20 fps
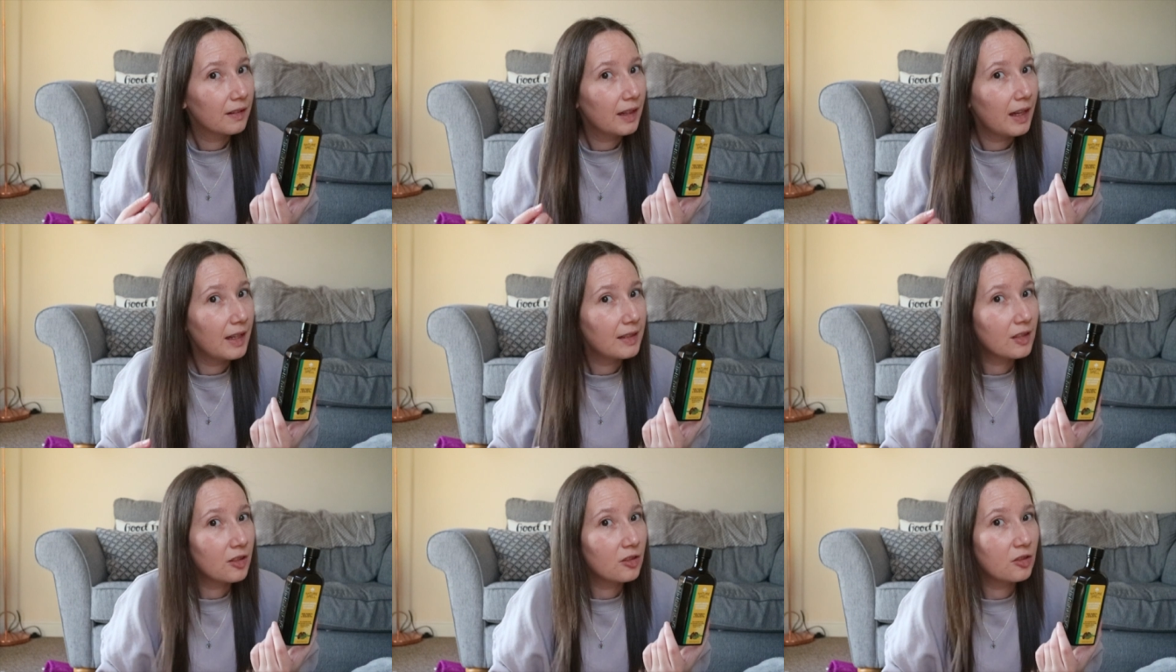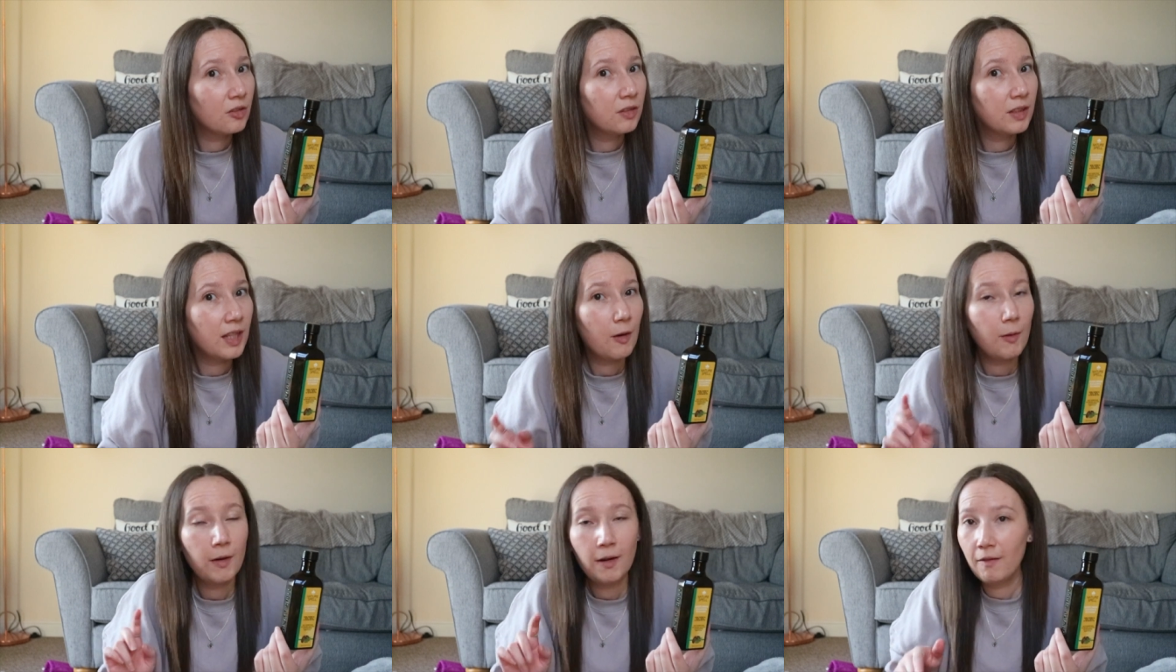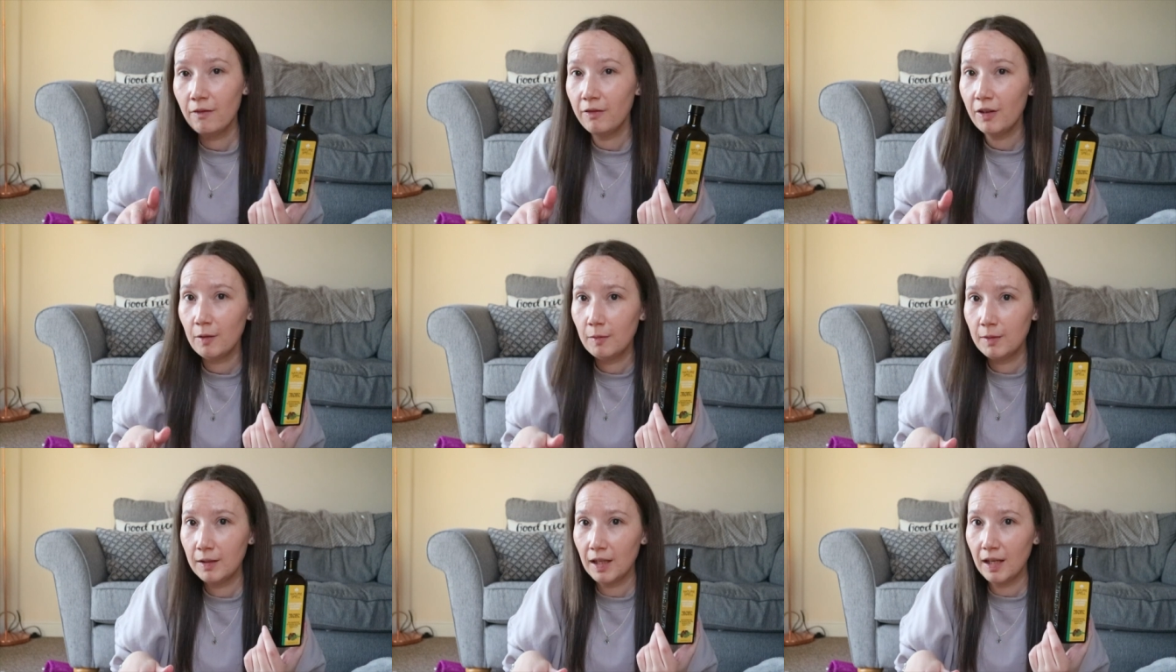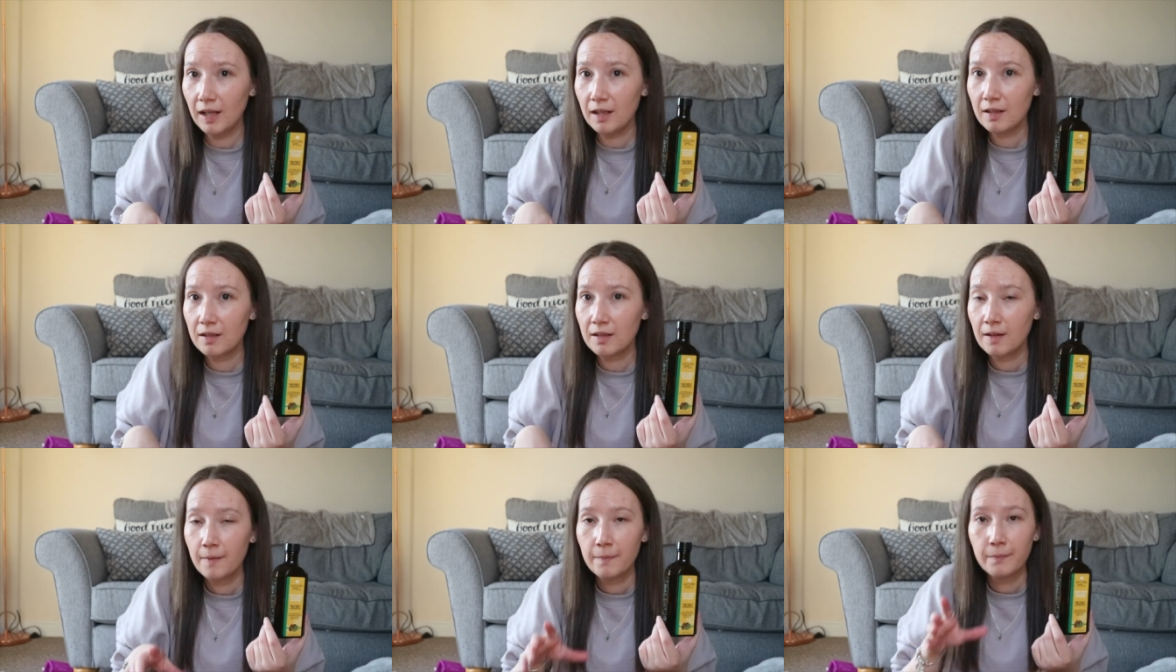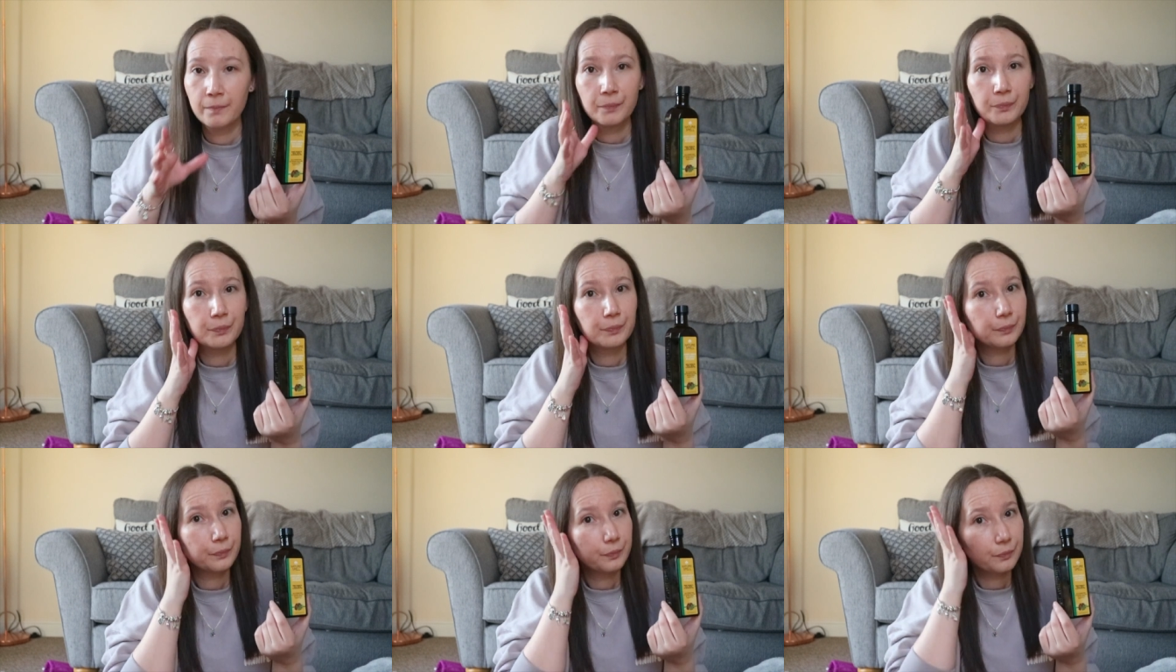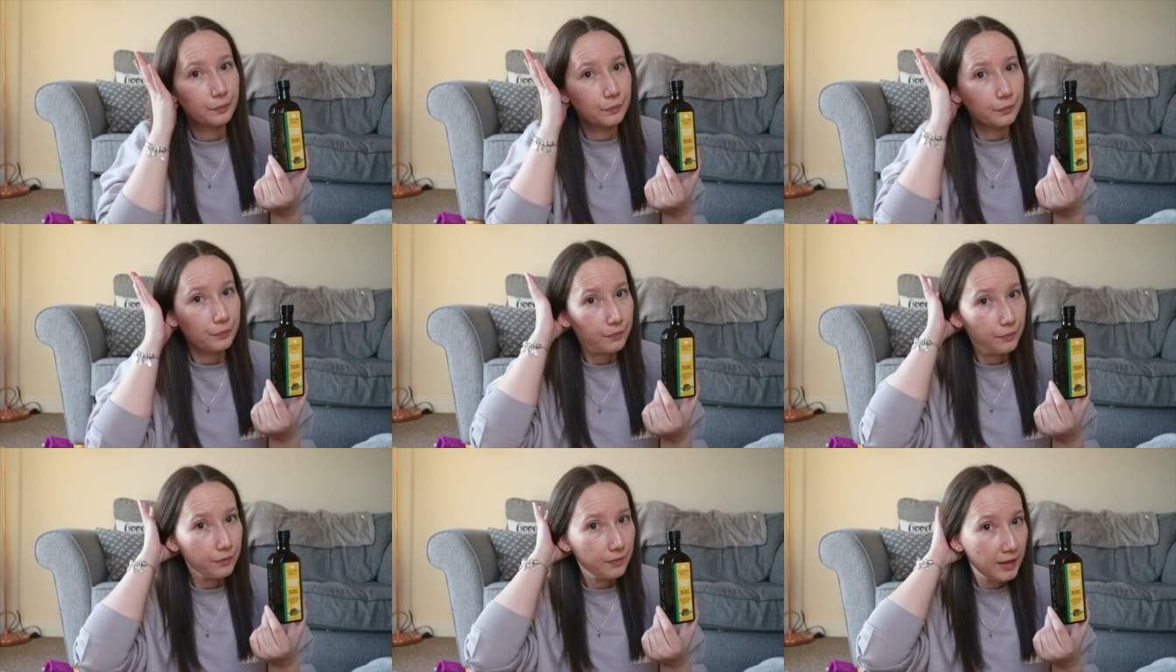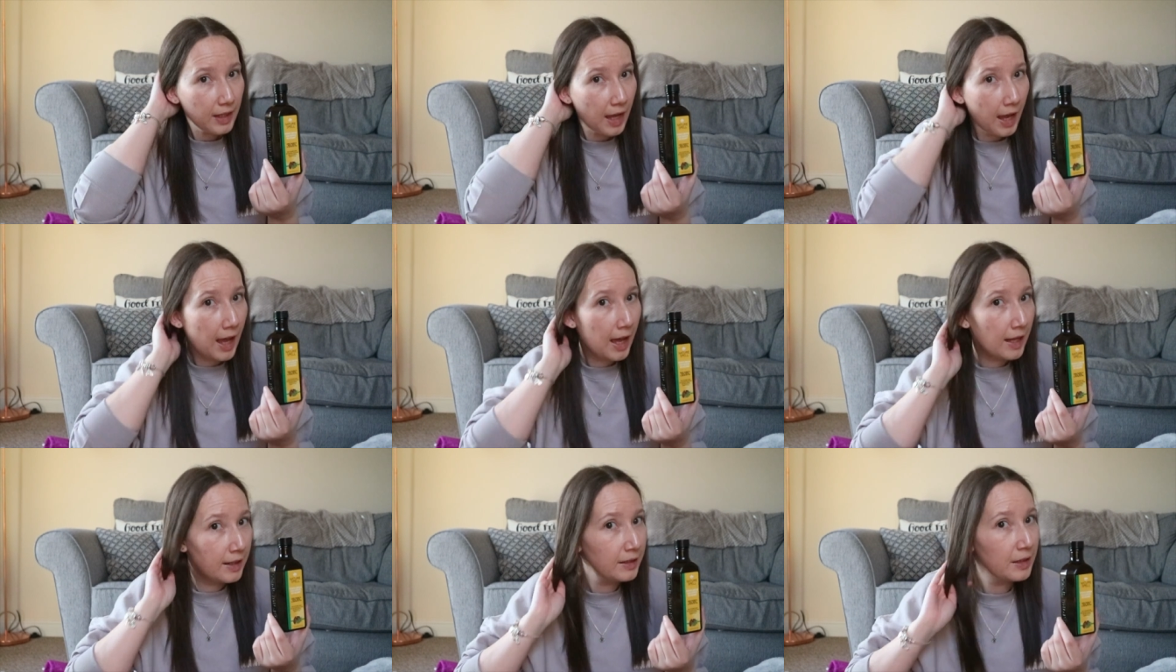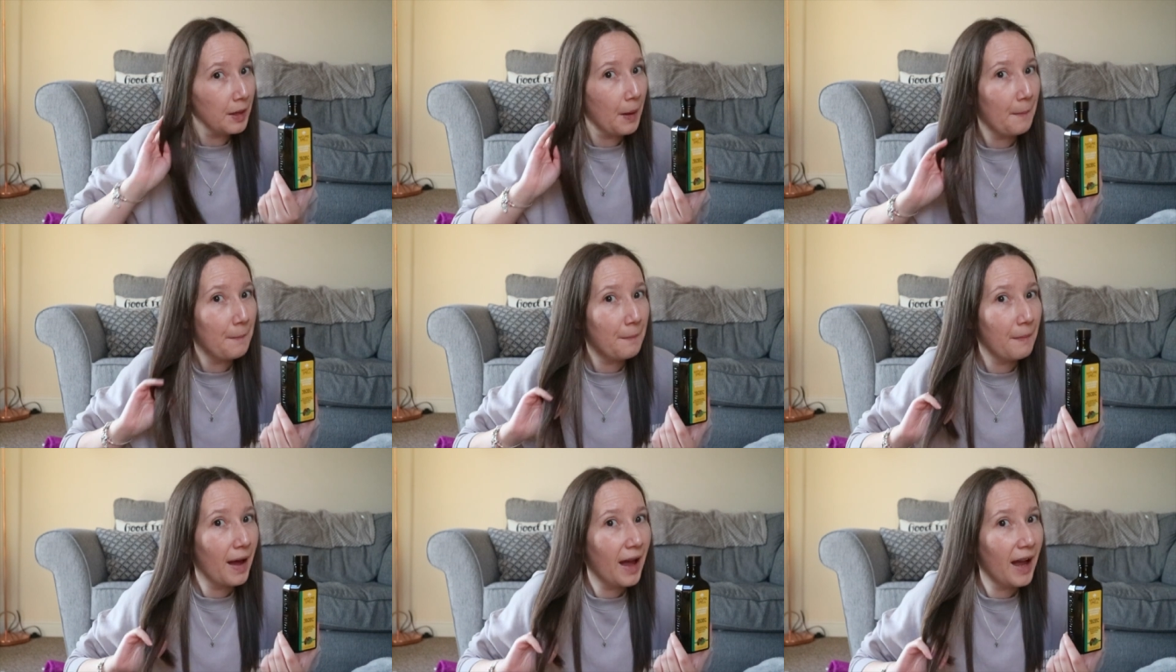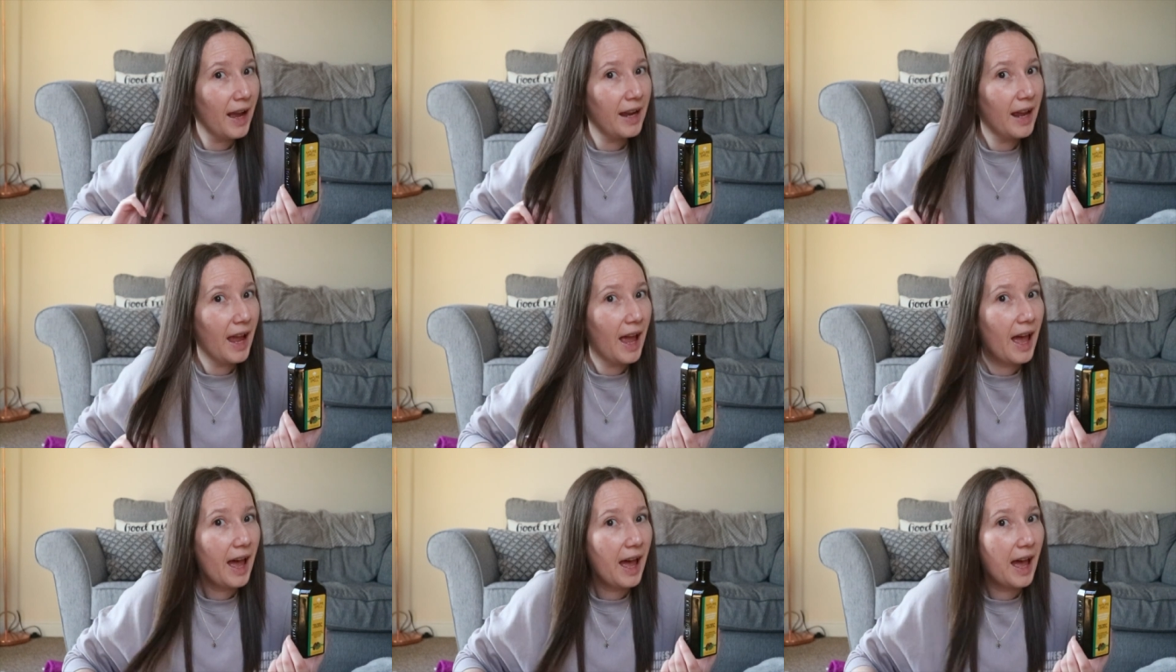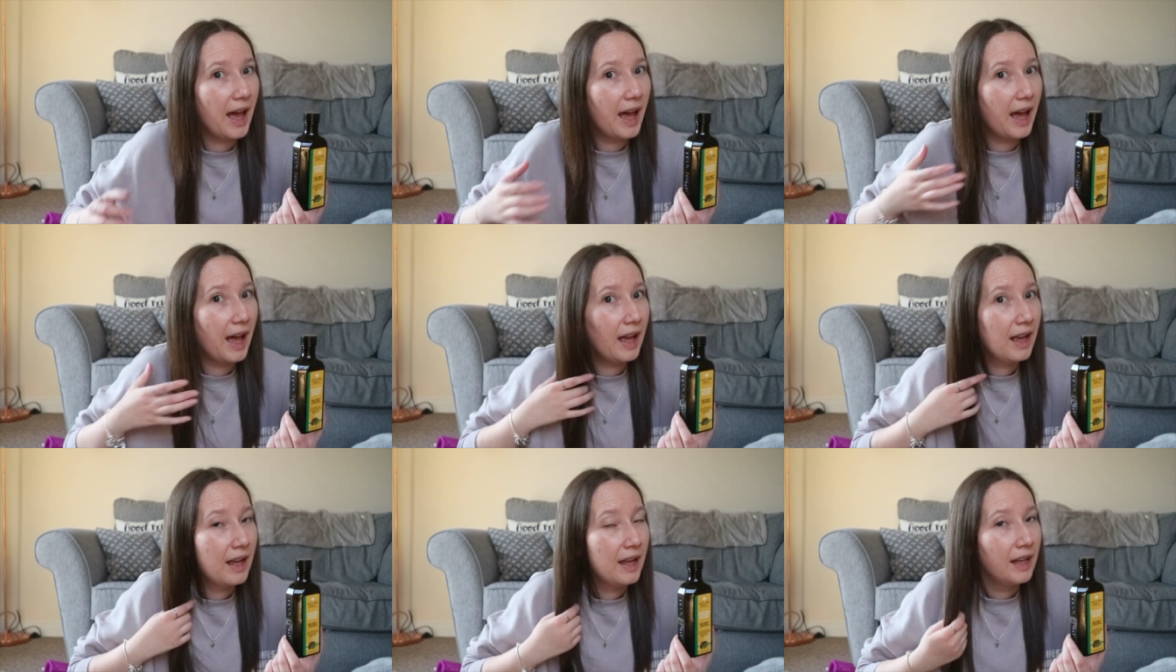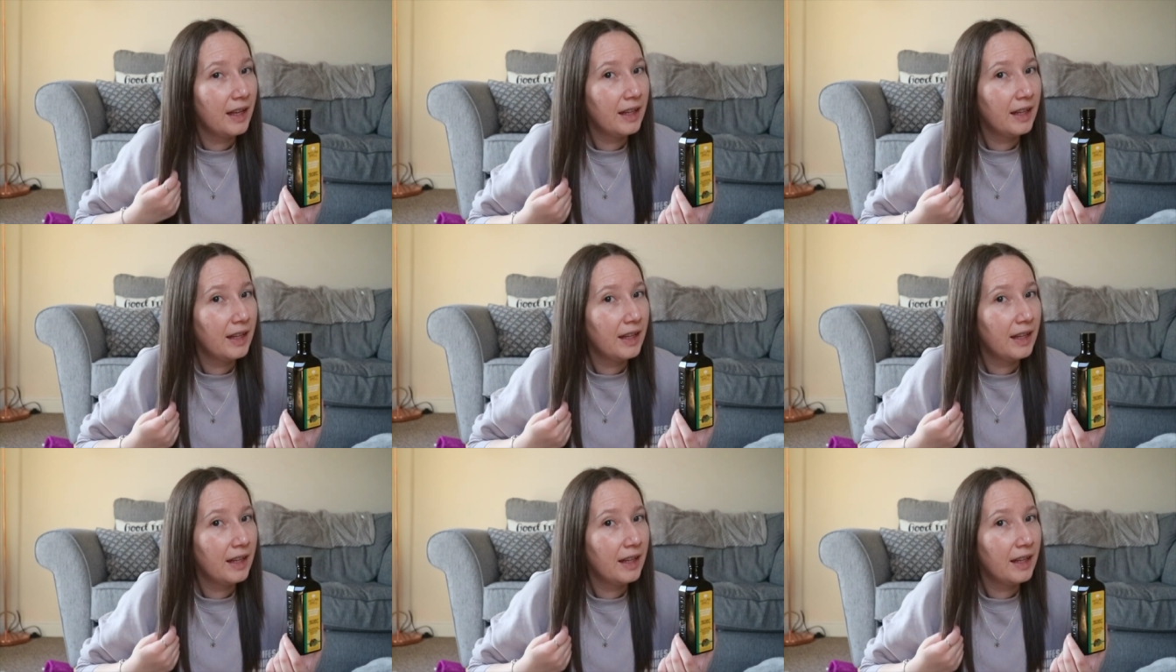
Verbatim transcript: It's a Sunday when I'm filming this. And my hair,